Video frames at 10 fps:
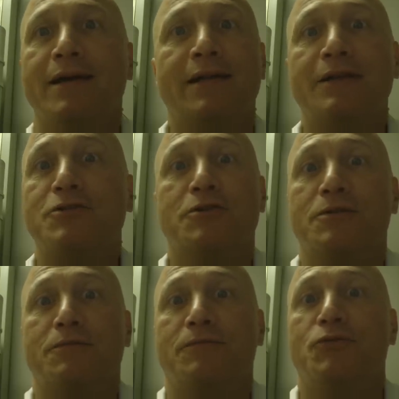That's
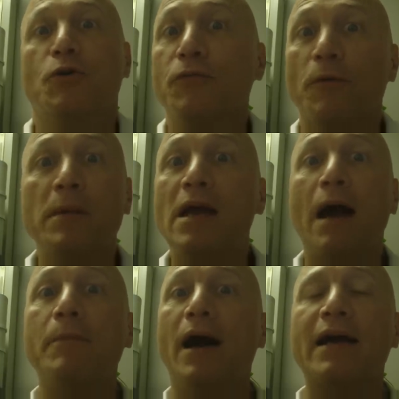true for me.
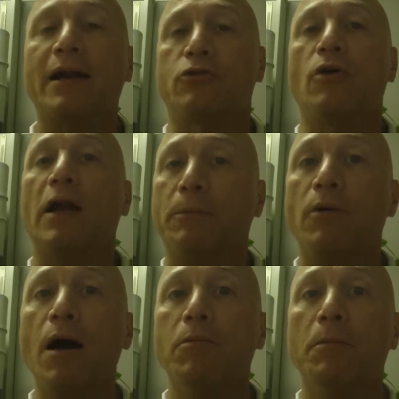I got a chronic
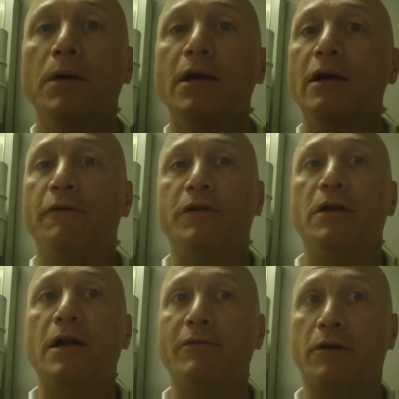problem. If you
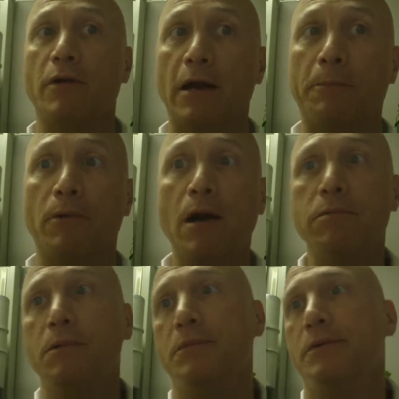didn't have a chronic
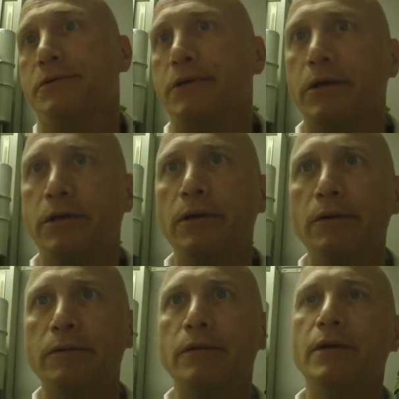problem, you're just
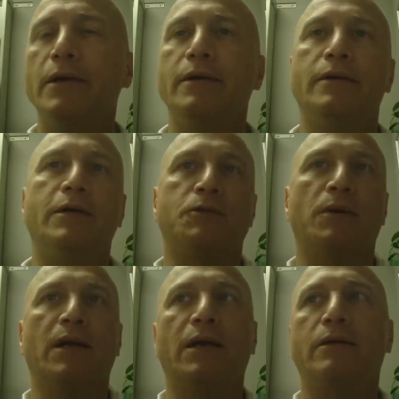acute, you just
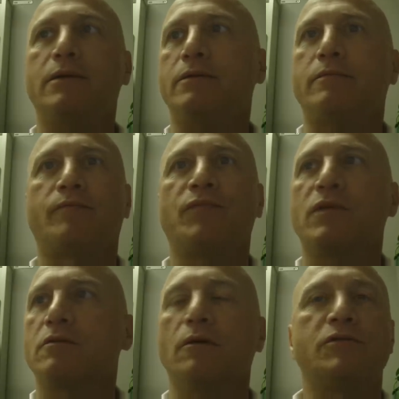want
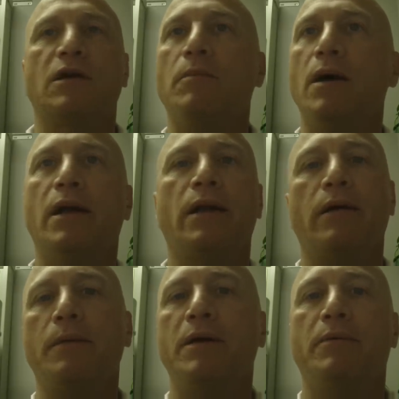to throw something on it,
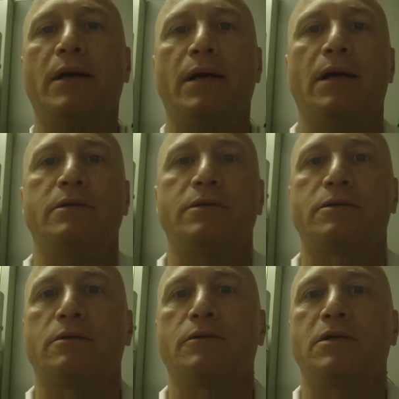I mean, my God,
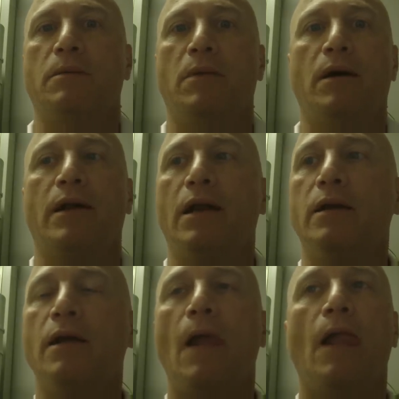just throw something on
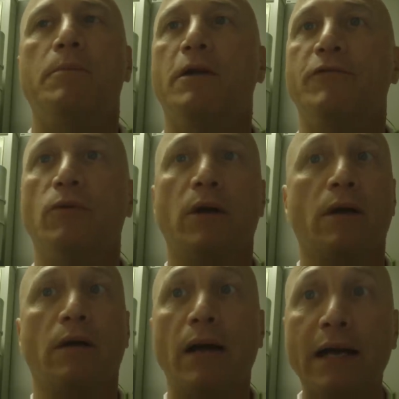it. But if you want
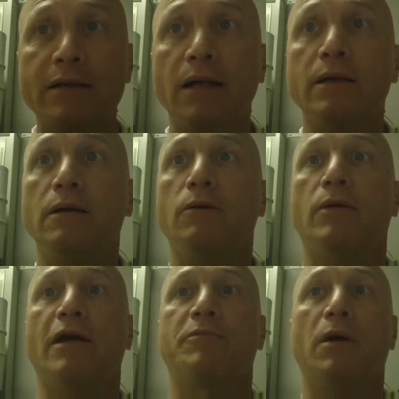to correct it and you don't
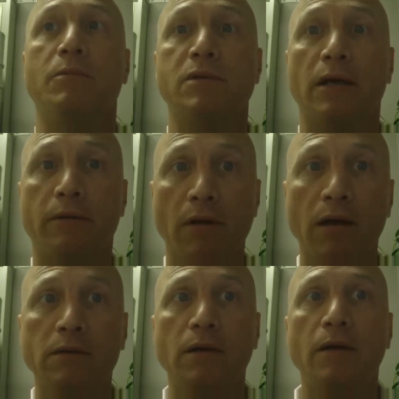want to have problems later
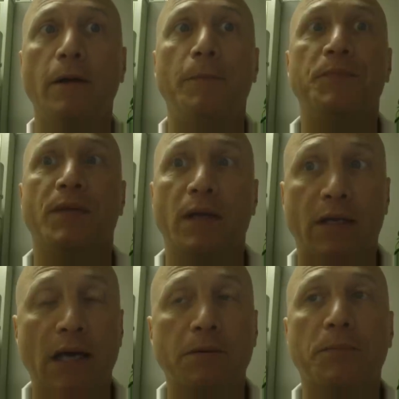on,
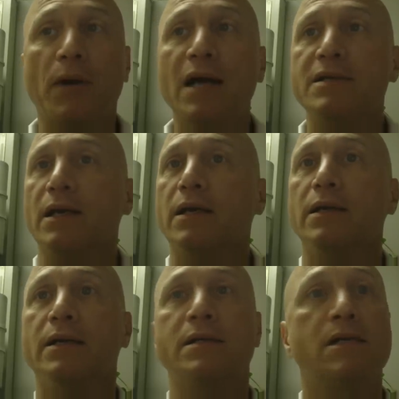get chiropractic.
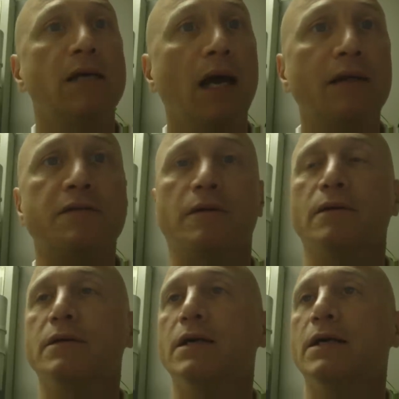It's the answer.